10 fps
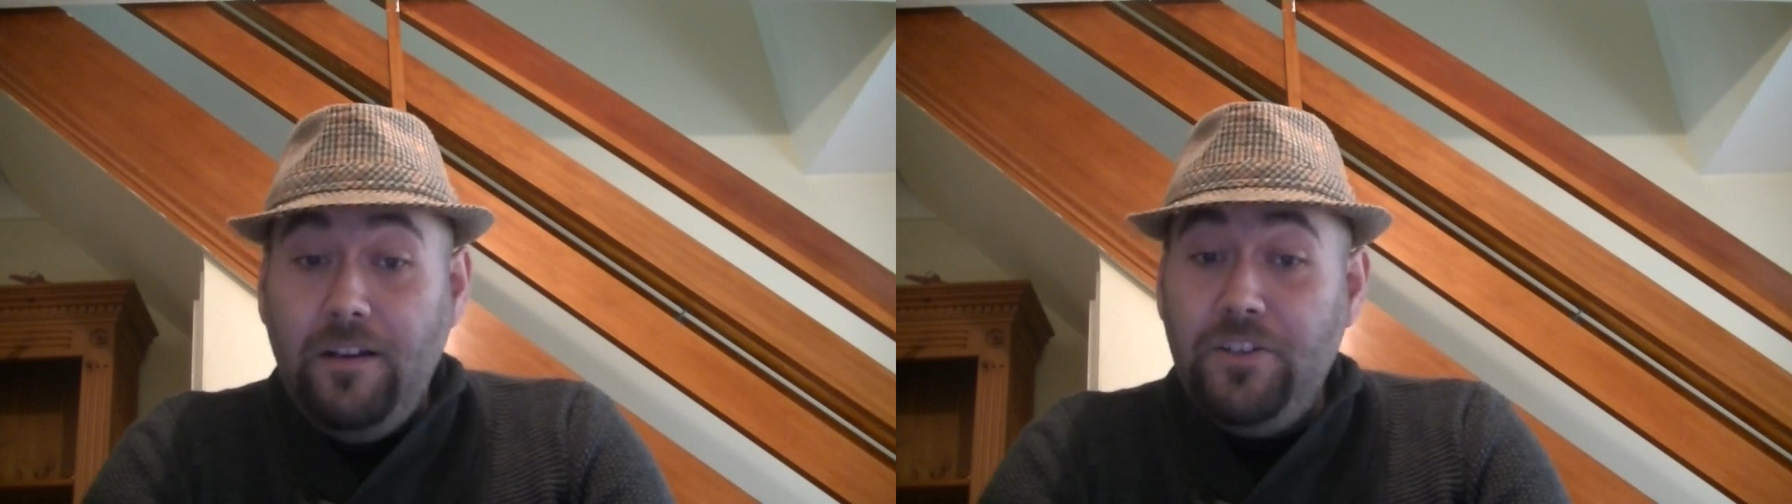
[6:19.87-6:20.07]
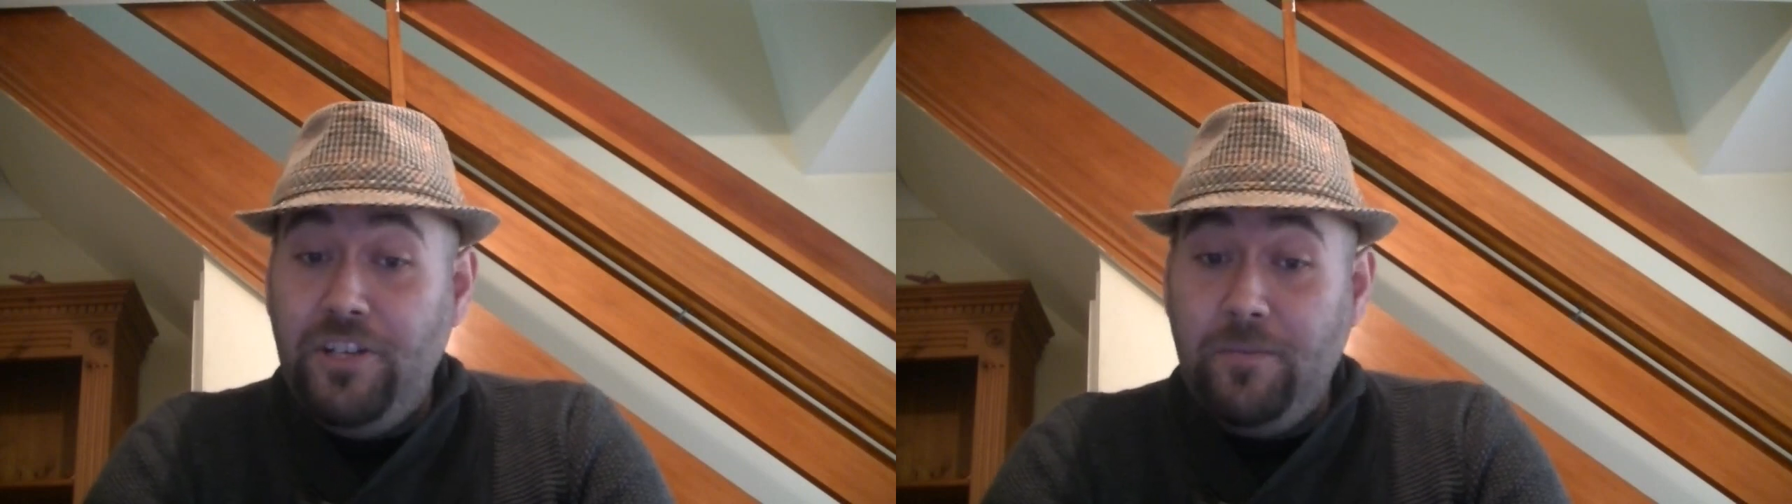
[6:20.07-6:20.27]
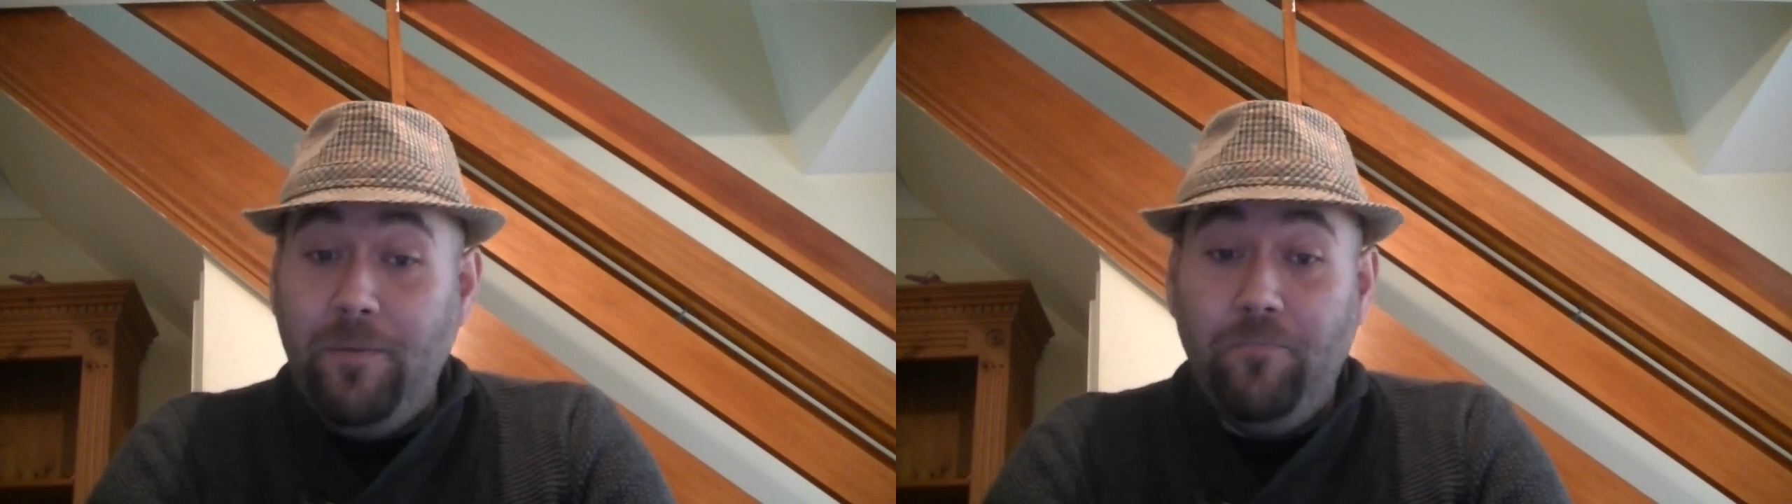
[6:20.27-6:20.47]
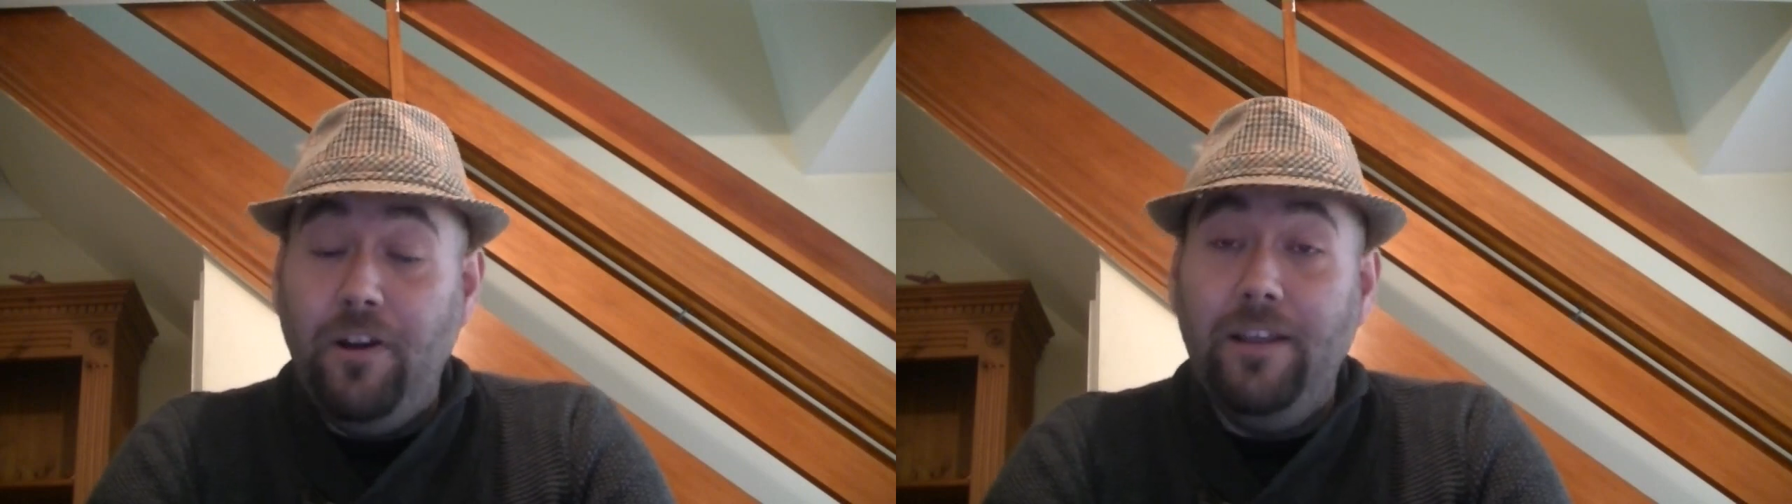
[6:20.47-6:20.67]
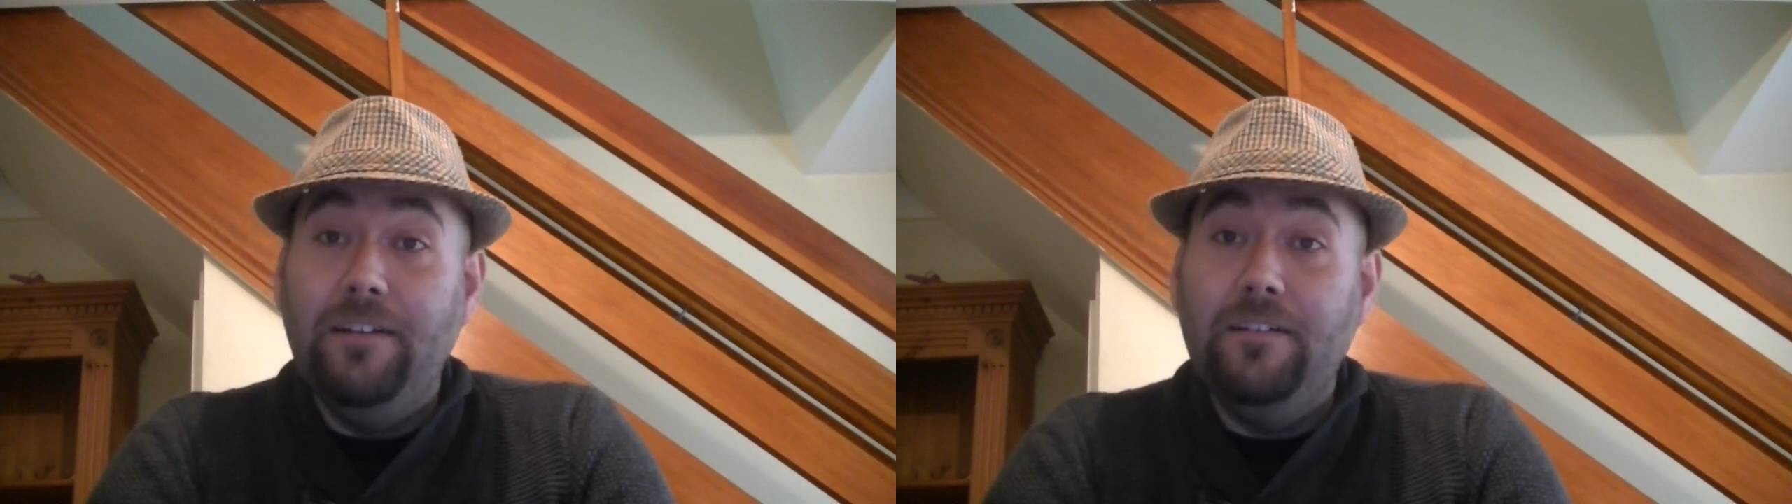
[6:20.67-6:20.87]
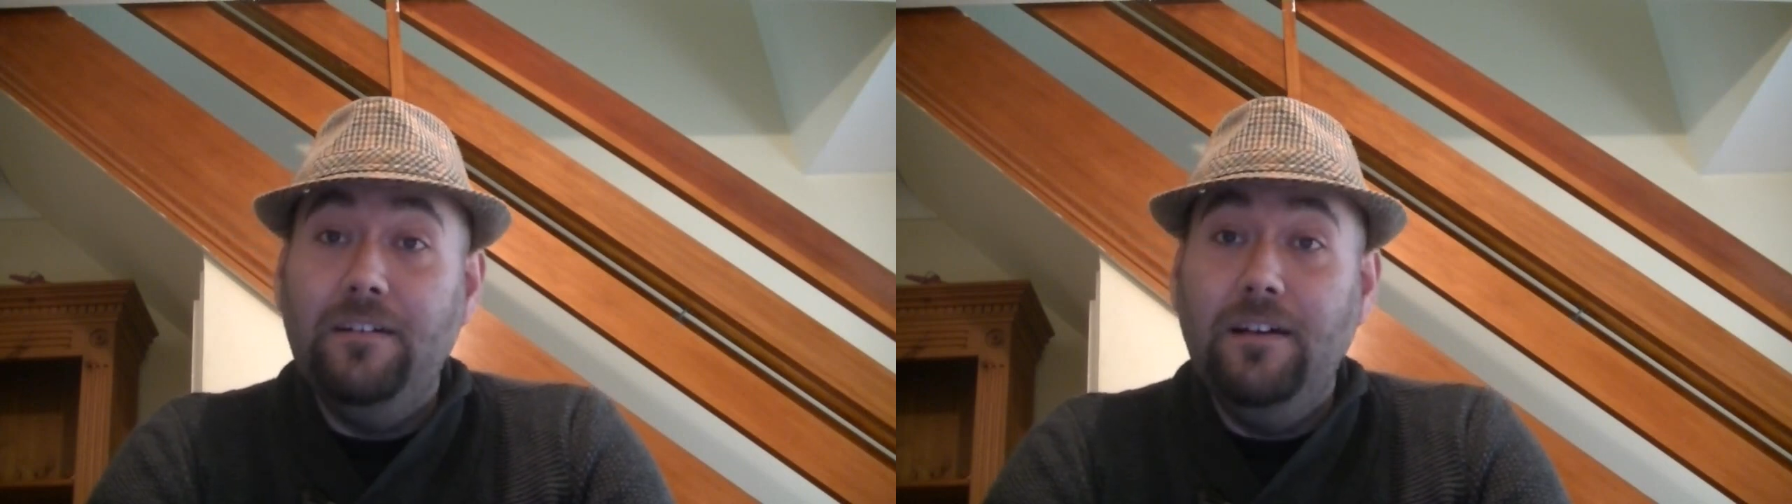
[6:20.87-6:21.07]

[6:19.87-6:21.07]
She's been brilliant,